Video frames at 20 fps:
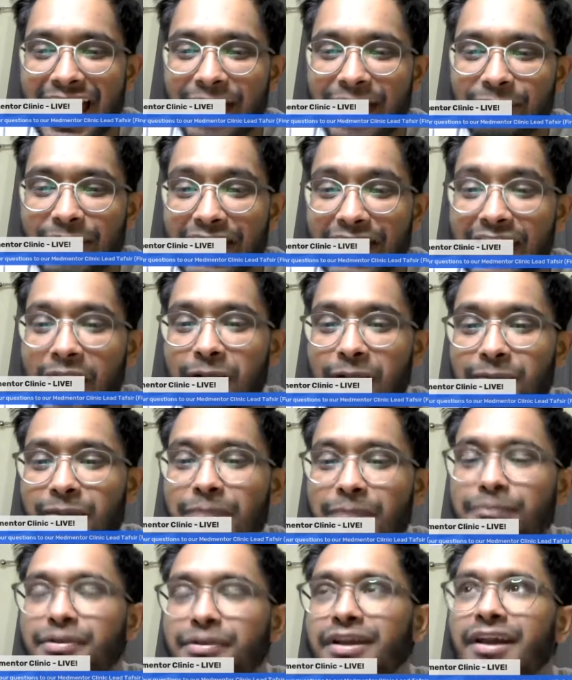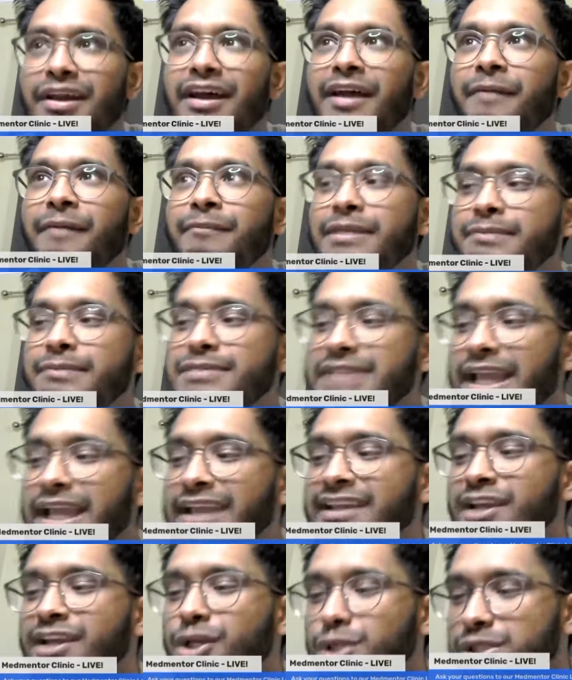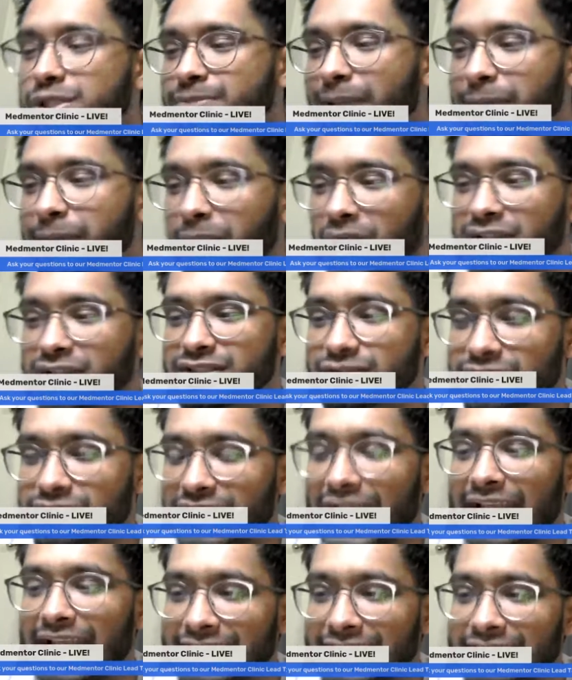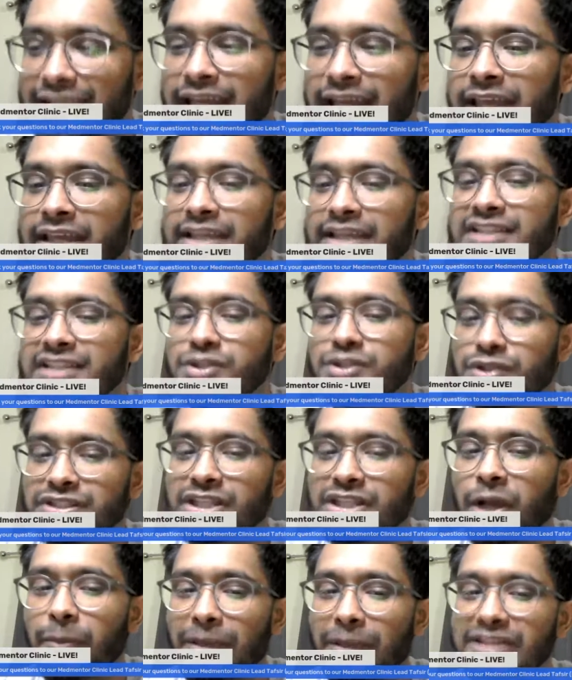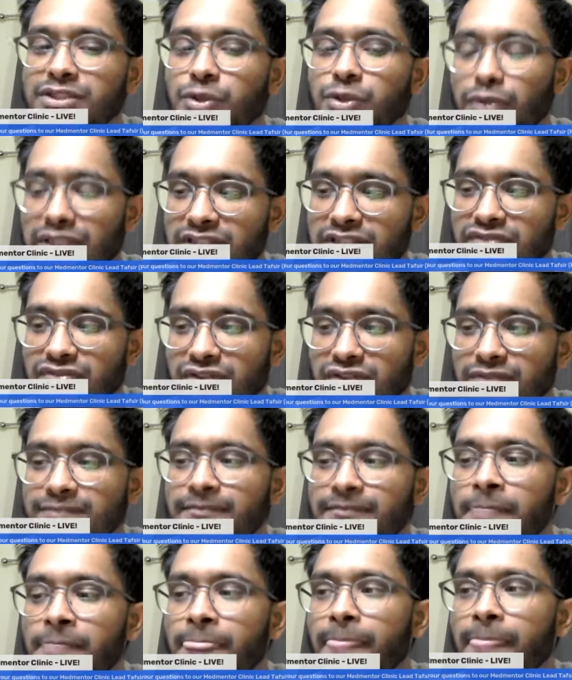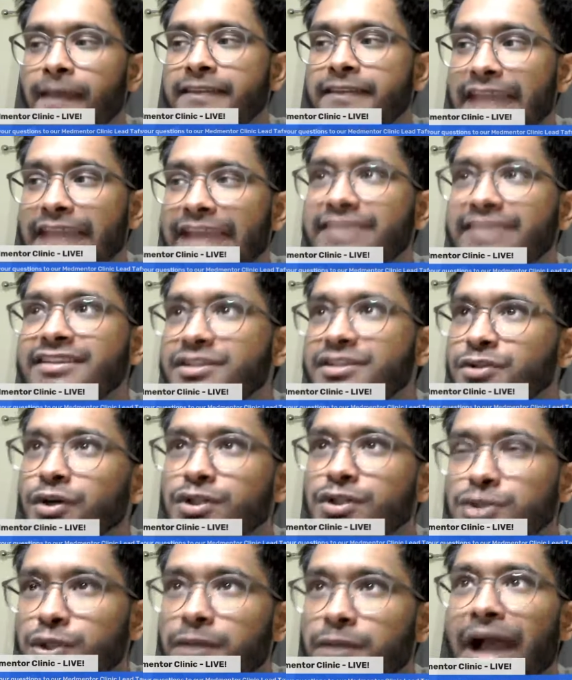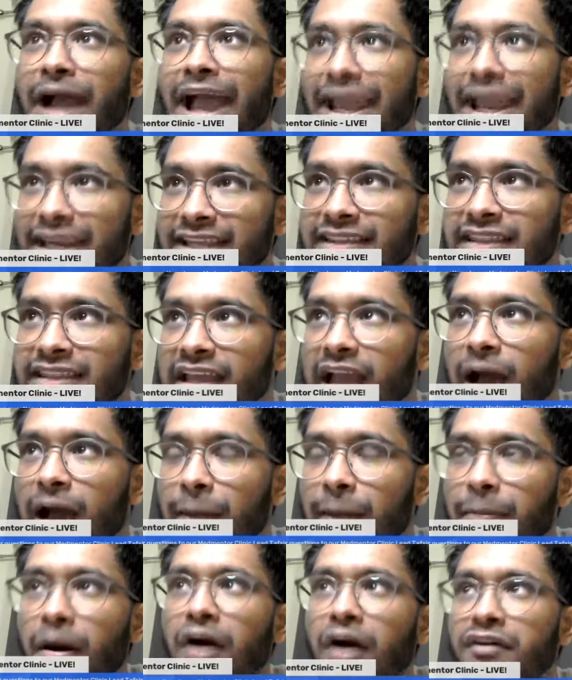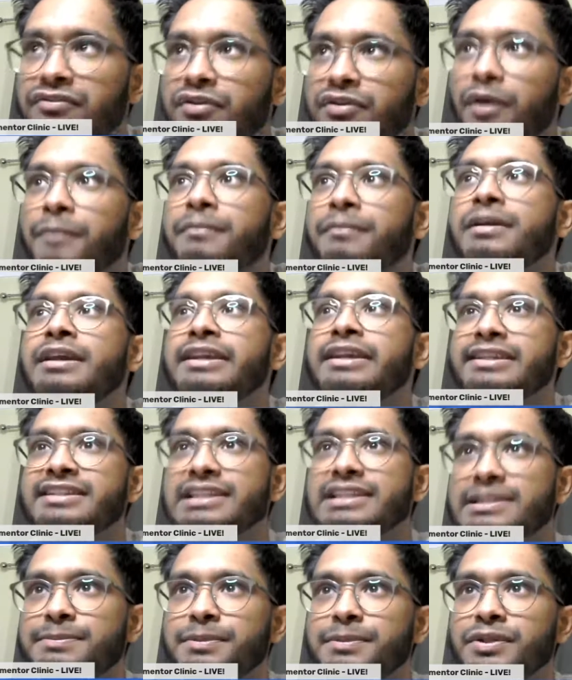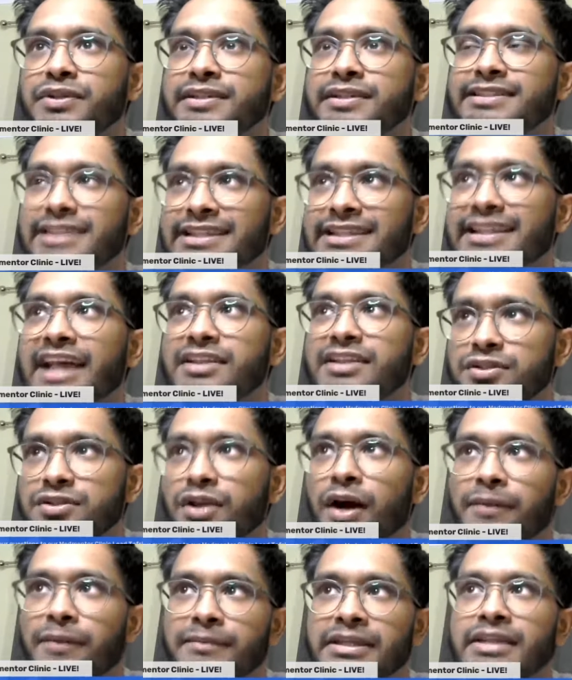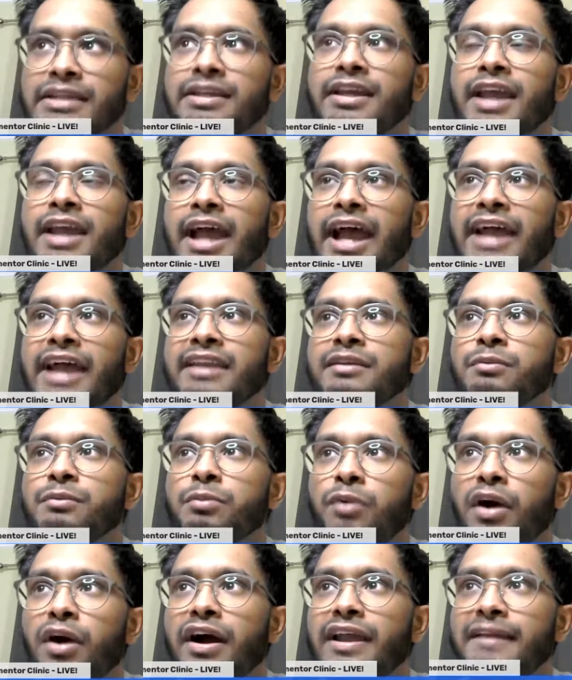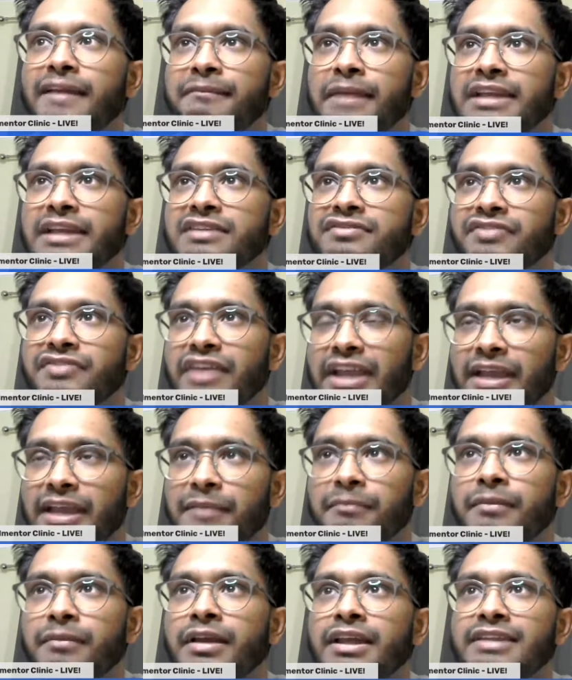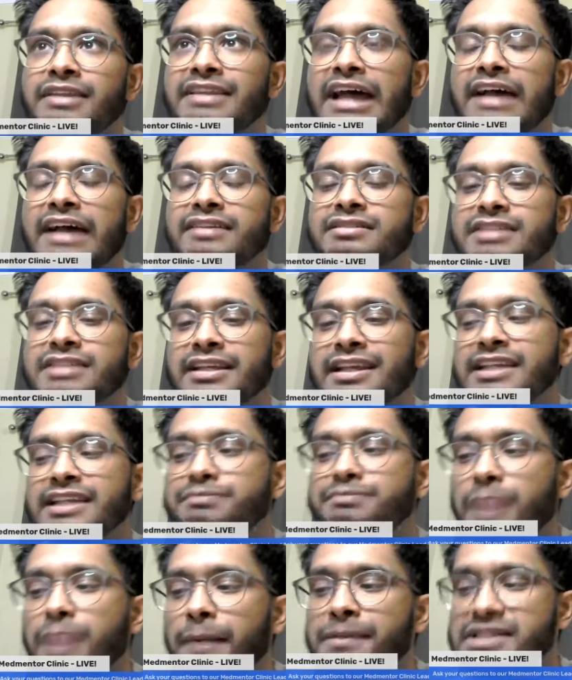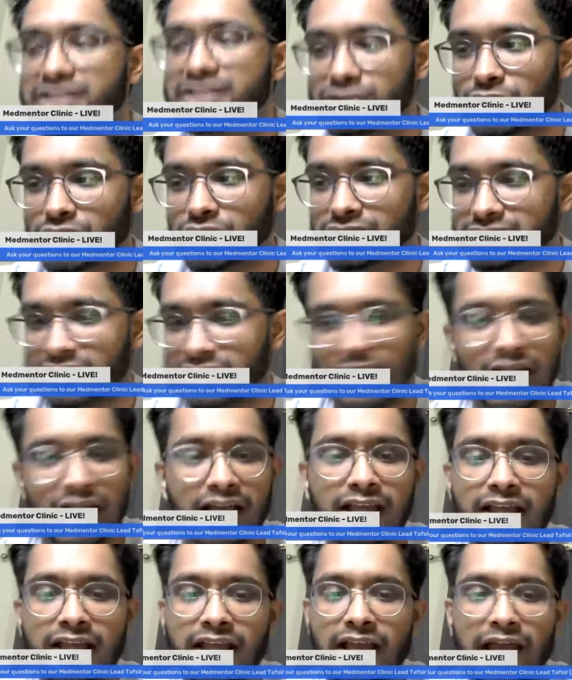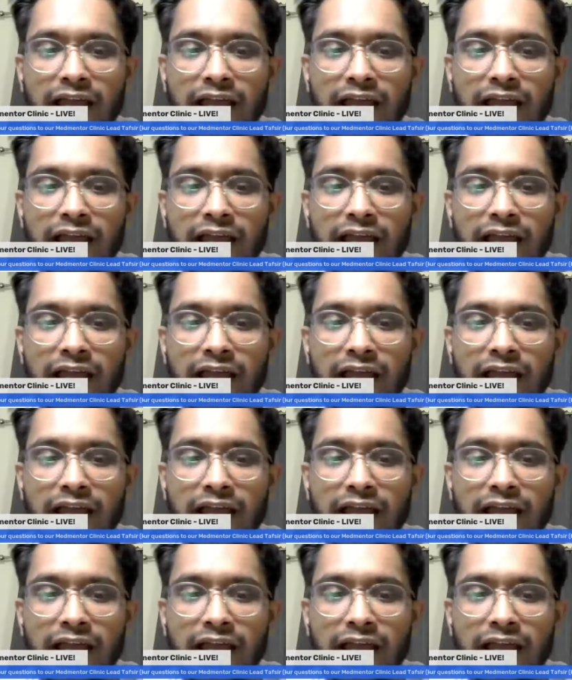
And I remember him saying in a newspaper article that in his UCL med school interview, they did not talk about anything apart from his experience in that tsunami and what it meant for him, that seeing his mum as a doctor,